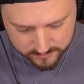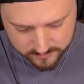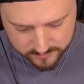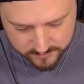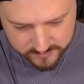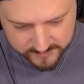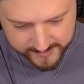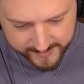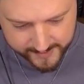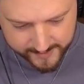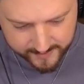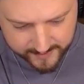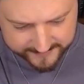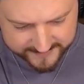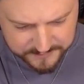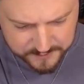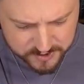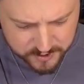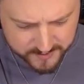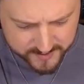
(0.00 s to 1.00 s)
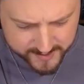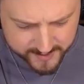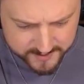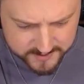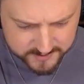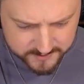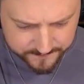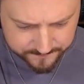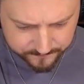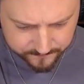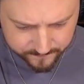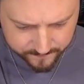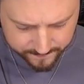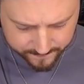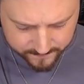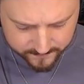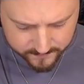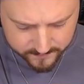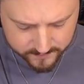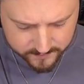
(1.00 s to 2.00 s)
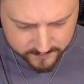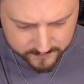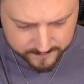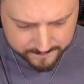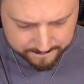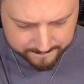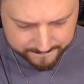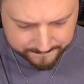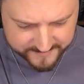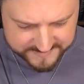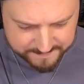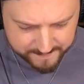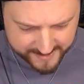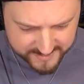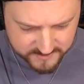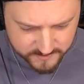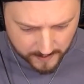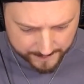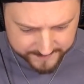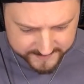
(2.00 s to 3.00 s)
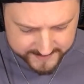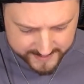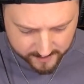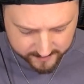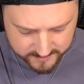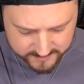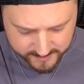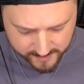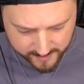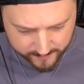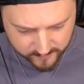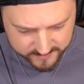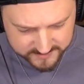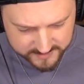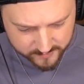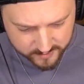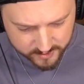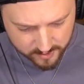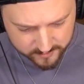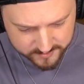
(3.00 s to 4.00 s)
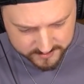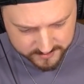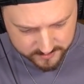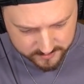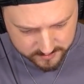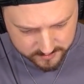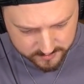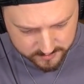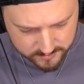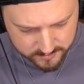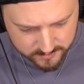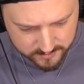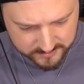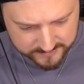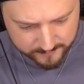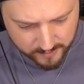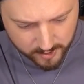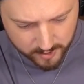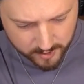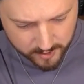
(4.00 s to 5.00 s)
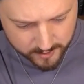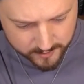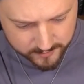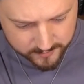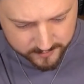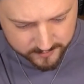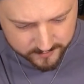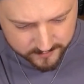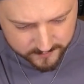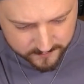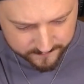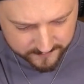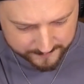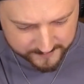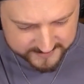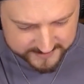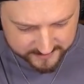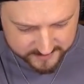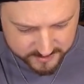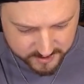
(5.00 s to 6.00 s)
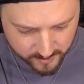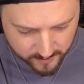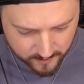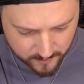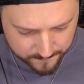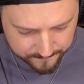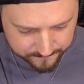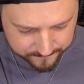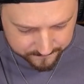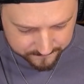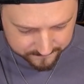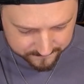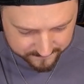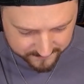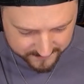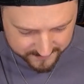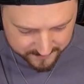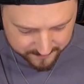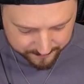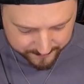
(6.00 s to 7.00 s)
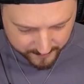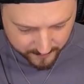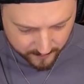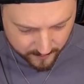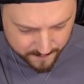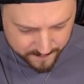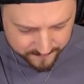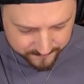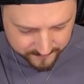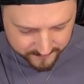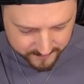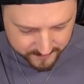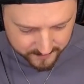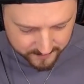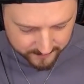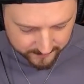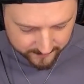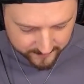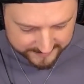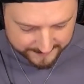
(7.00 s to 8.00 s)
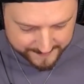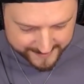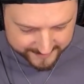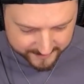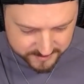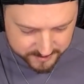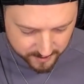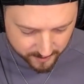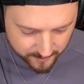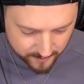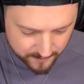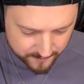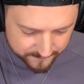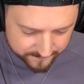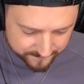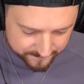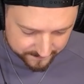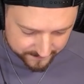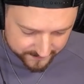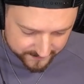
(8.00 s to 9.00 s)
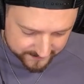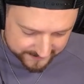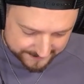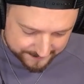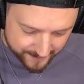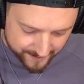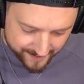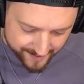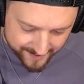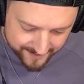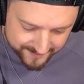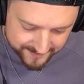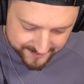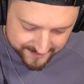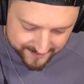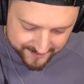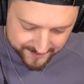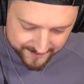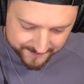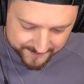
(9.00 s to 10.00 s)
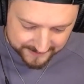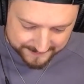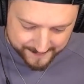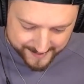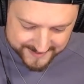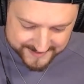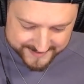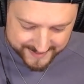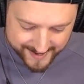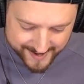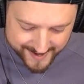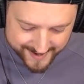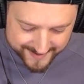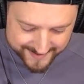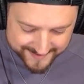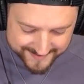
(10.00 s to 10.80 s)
Yeah, unless we do this. This might stop it down in time. We'll see how it goes. Come on. Probably down. Let's go. Boom. I'll get back. Let's go. Come on. Go mice die.